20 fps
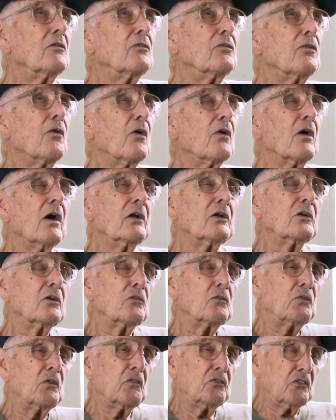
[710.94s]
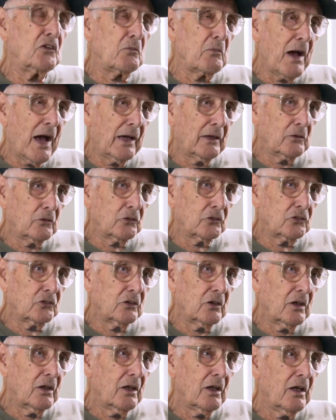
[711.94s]
450
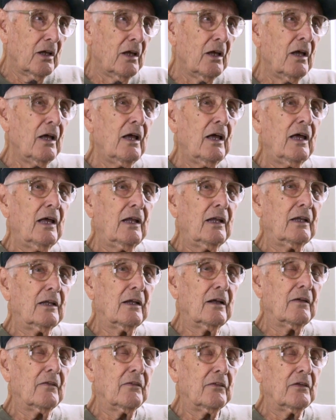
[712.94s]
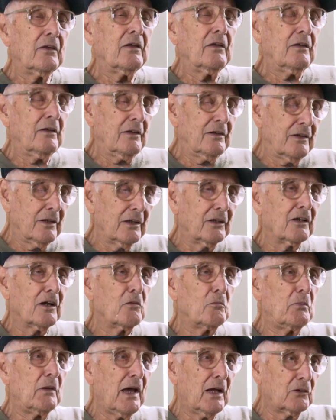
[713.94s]
miles, and he did
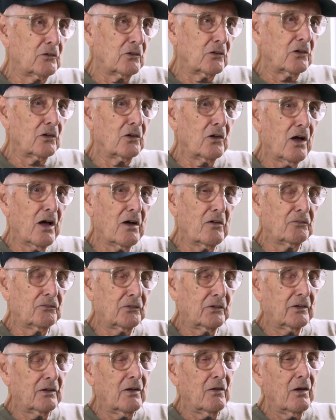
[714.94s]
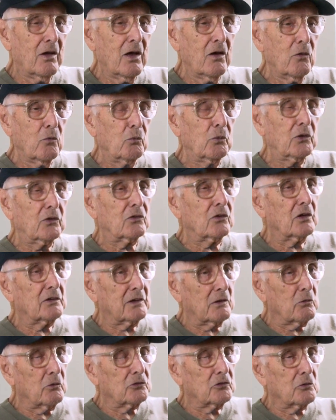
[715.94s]
come back to the loft, and we
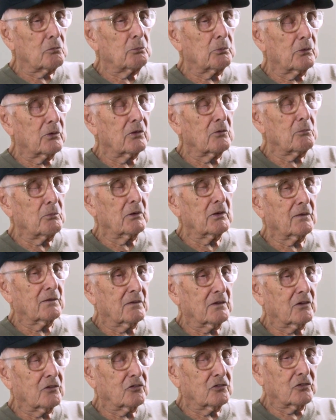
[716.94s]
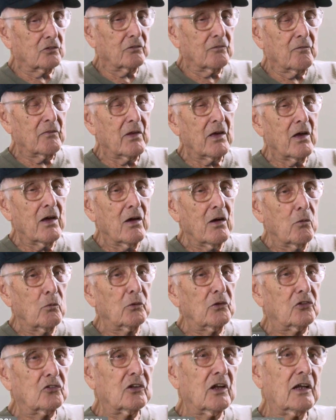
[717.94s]
thought that was a pretty big thing. So
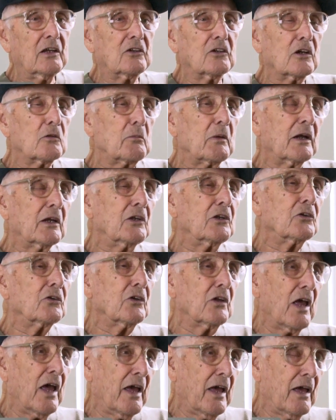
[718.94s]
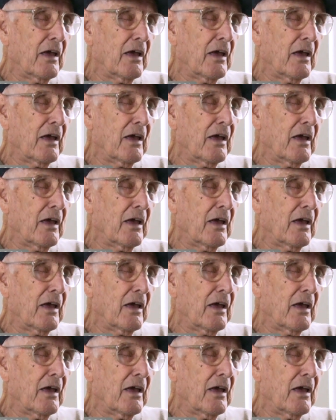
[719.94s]
we stayed there about 1.5 years